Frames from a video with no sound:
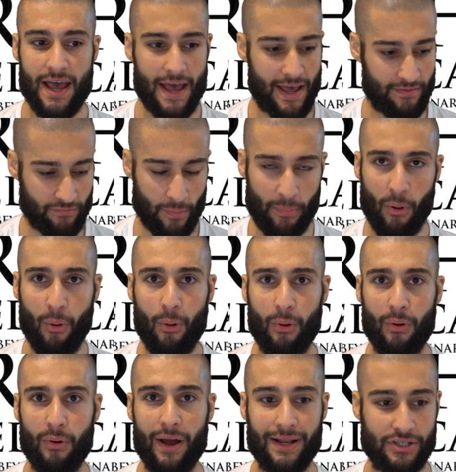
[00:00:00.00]
and rapport
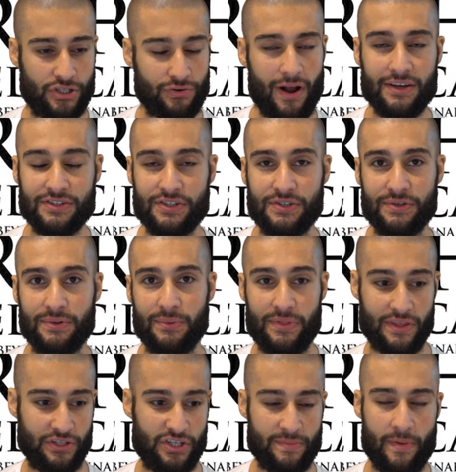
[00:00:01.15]
and trust with the
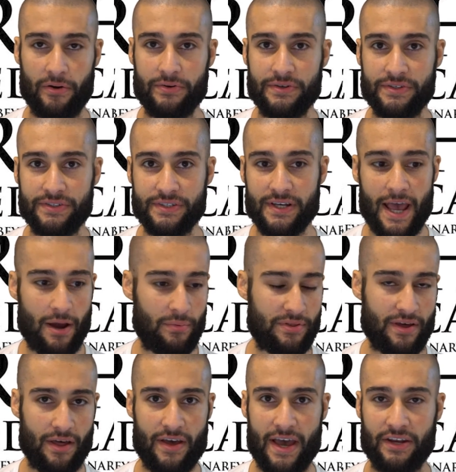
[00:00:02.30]
gym owners and with
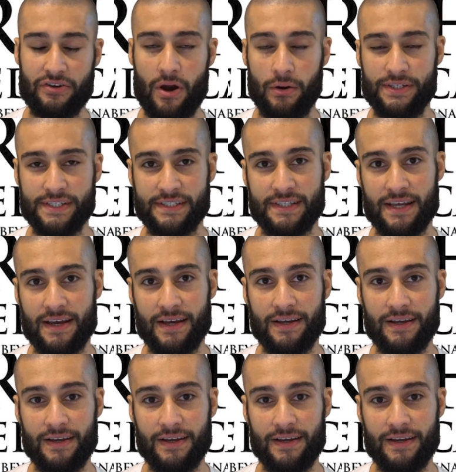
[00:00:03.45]
other head coaches there.